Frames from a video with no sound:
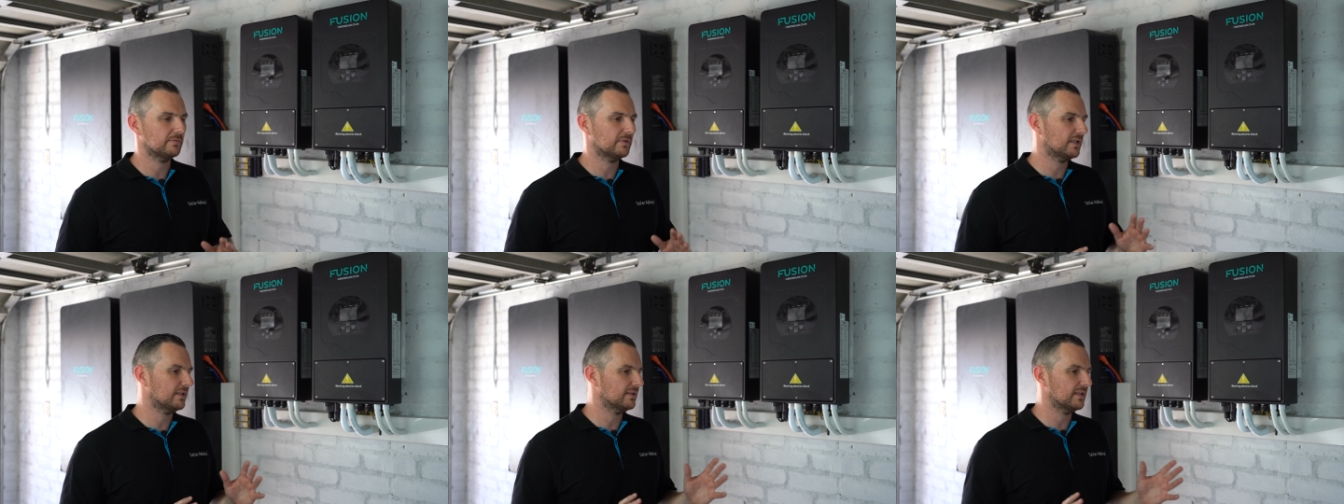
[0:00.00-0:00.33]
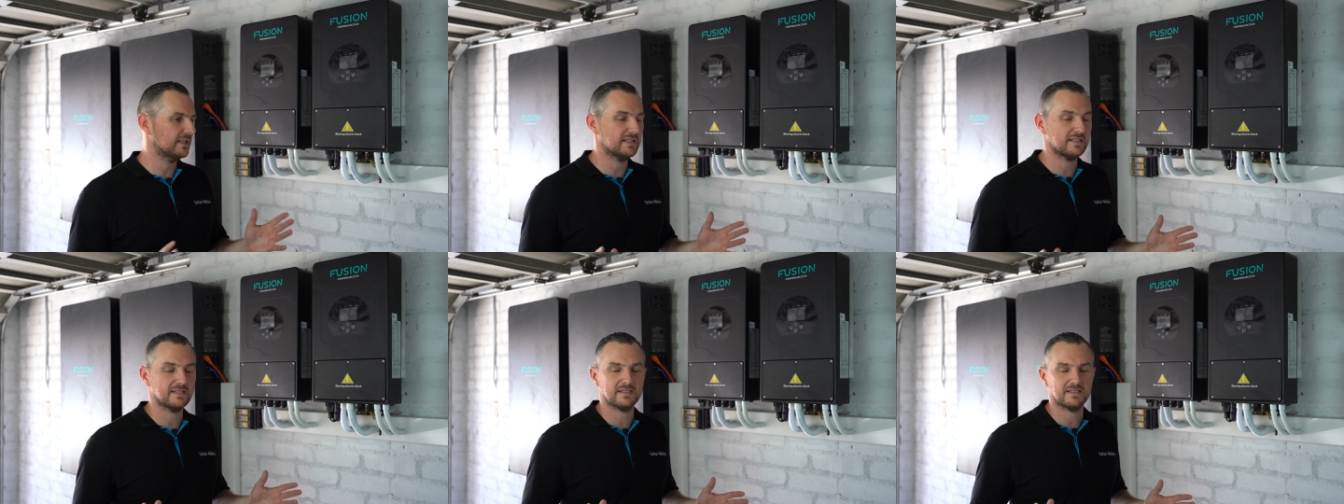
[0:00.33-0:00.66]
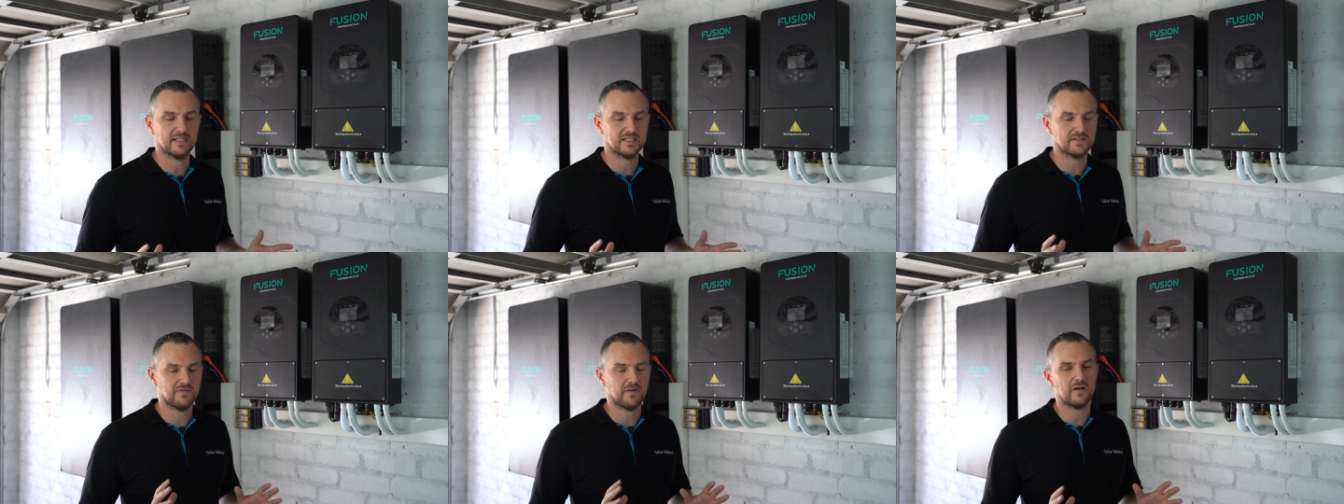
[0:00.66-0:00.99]
Well, it's,
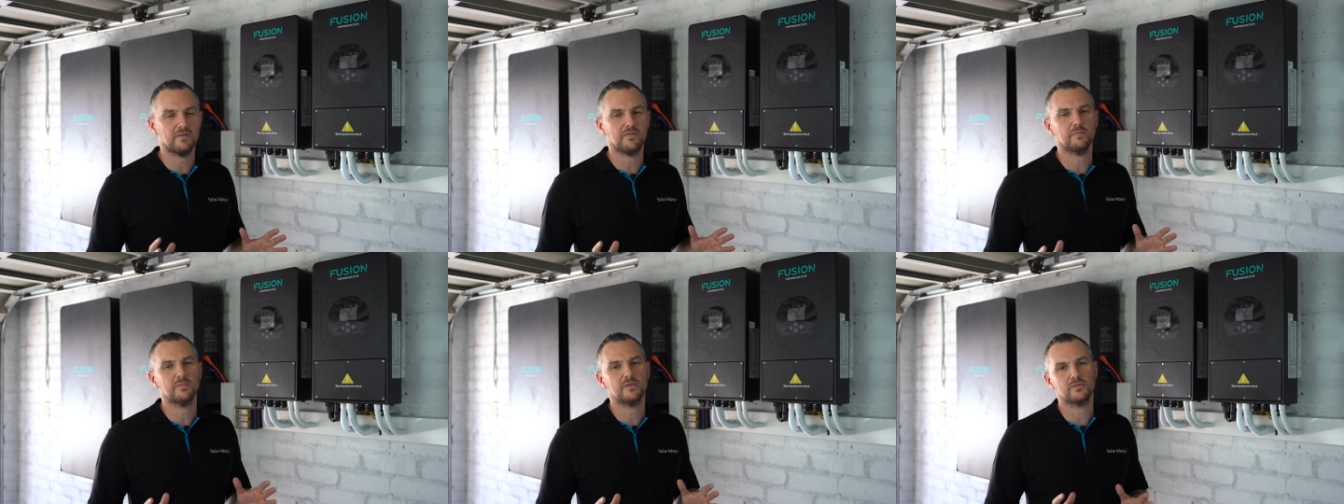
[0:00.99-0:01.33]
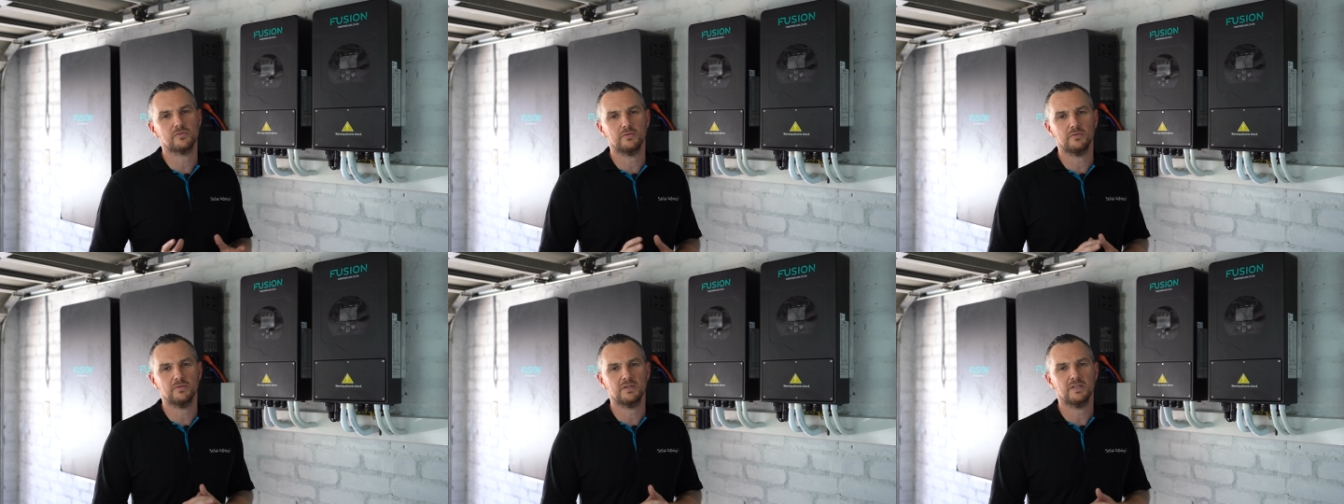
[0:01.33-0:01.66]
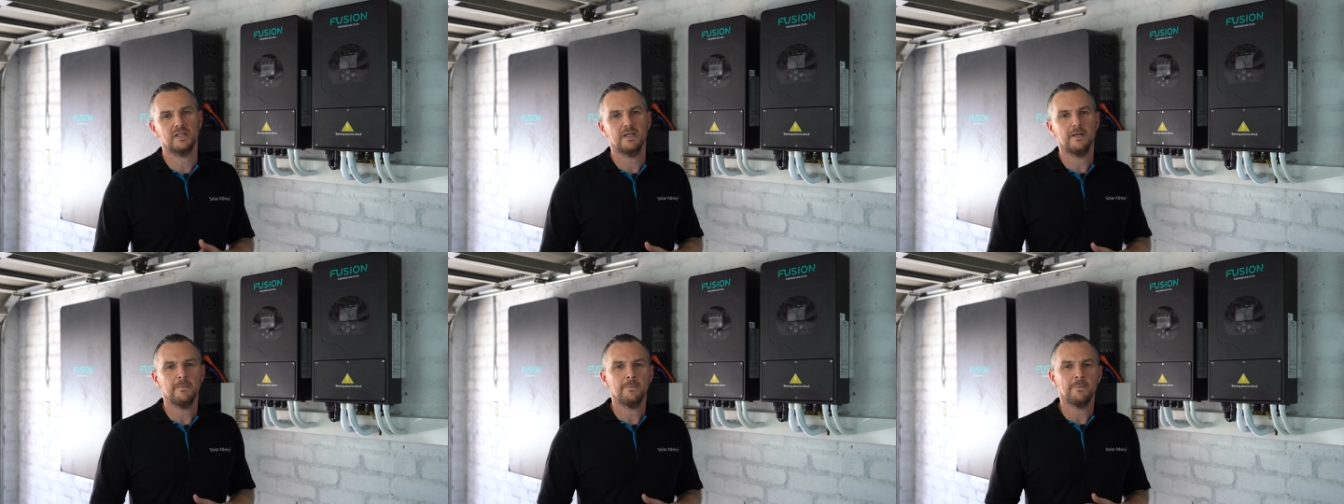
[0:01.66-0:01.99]
it's far from the truth.
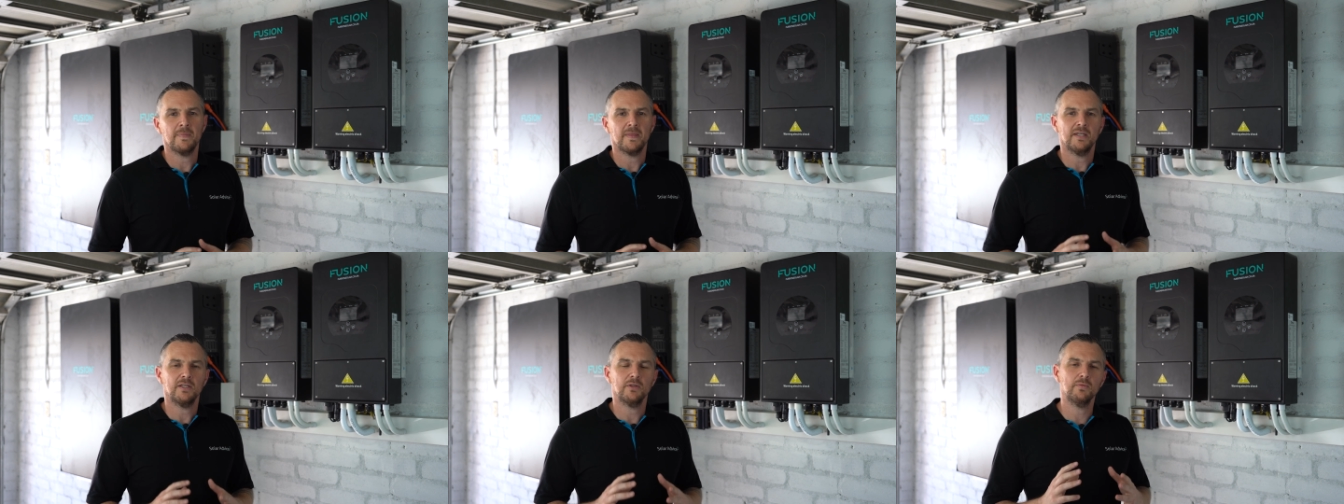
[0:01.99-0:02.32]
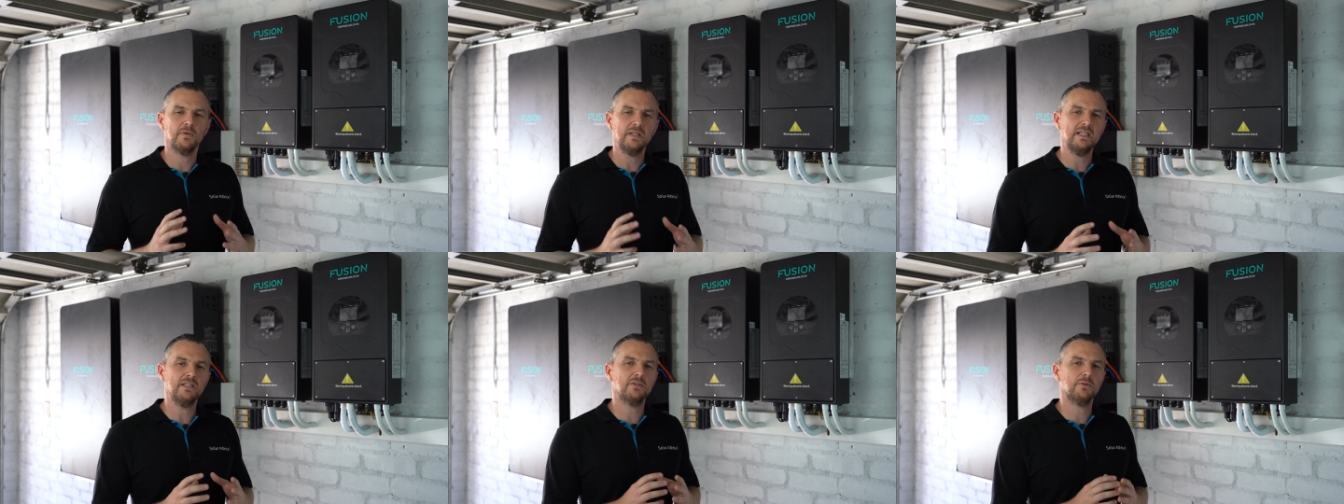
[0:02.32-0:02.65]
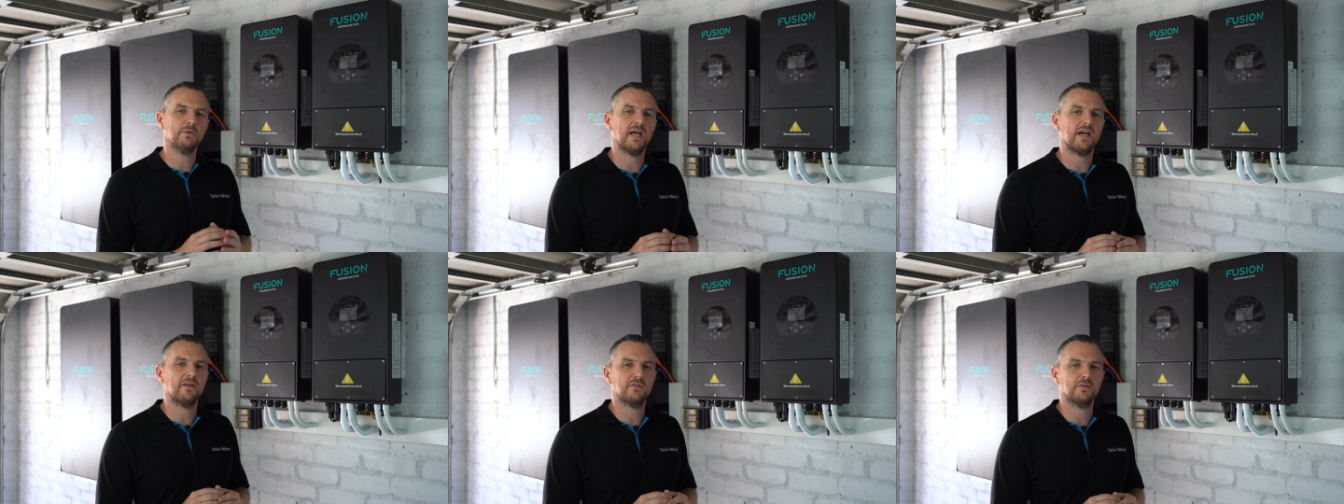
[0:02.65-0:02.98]
You really do
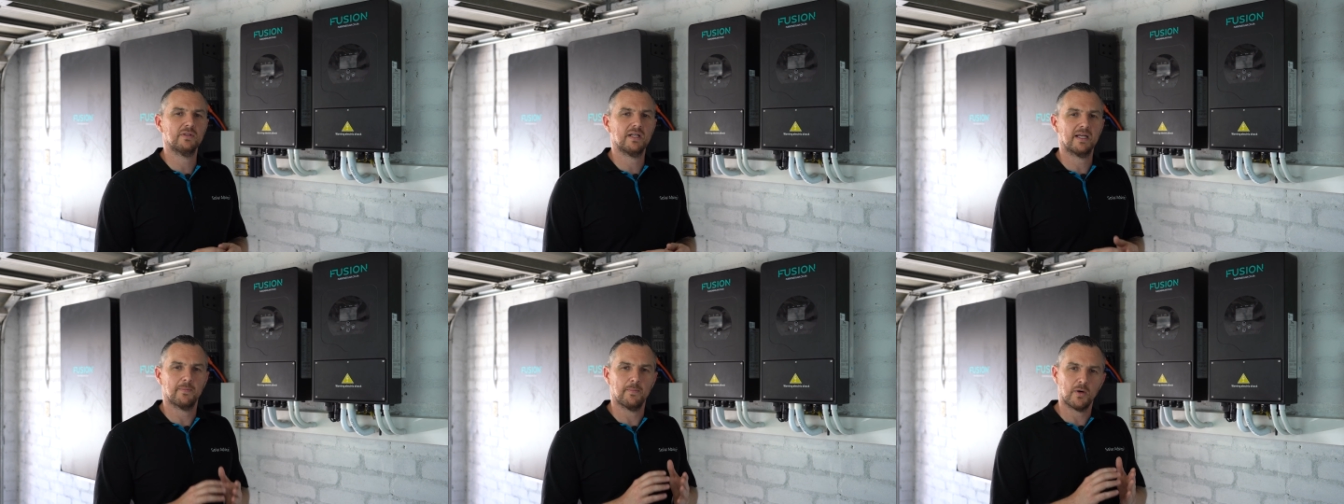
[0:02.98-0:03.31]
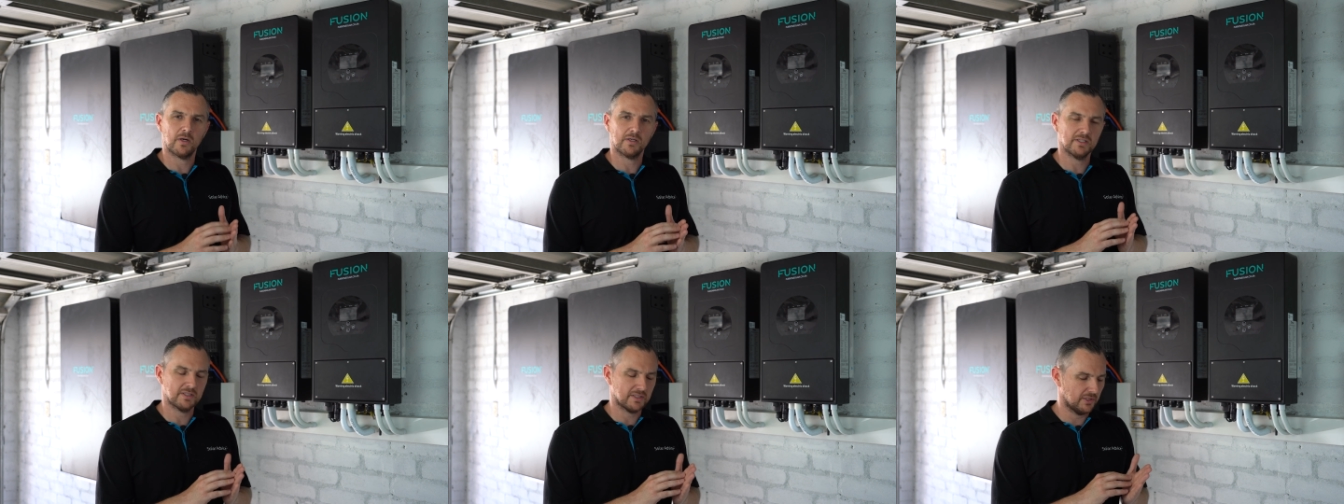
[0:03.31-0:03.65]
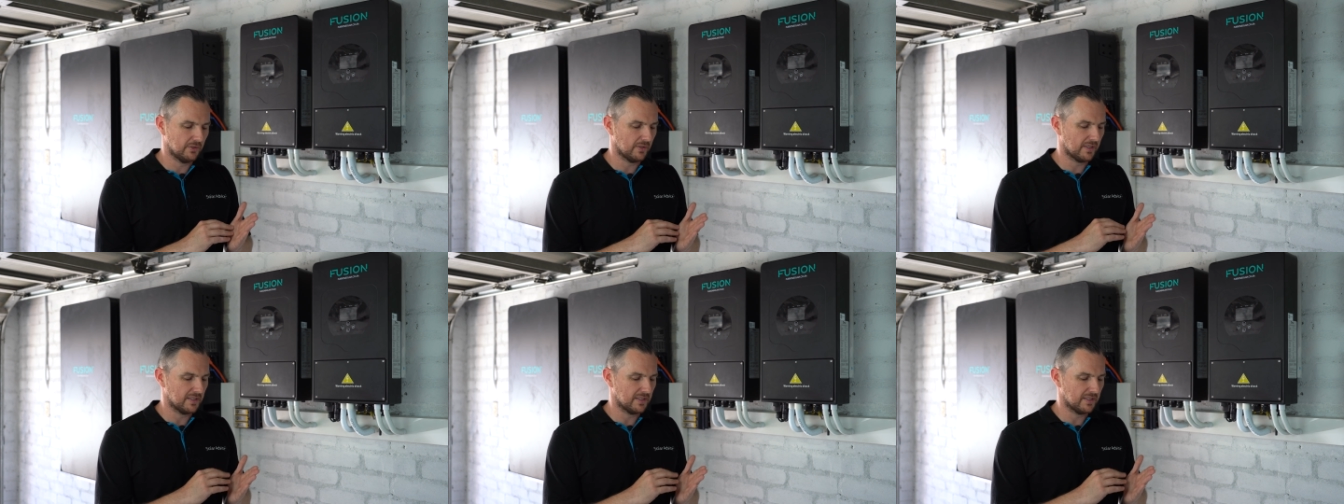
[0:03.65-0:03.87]
have to like monitor your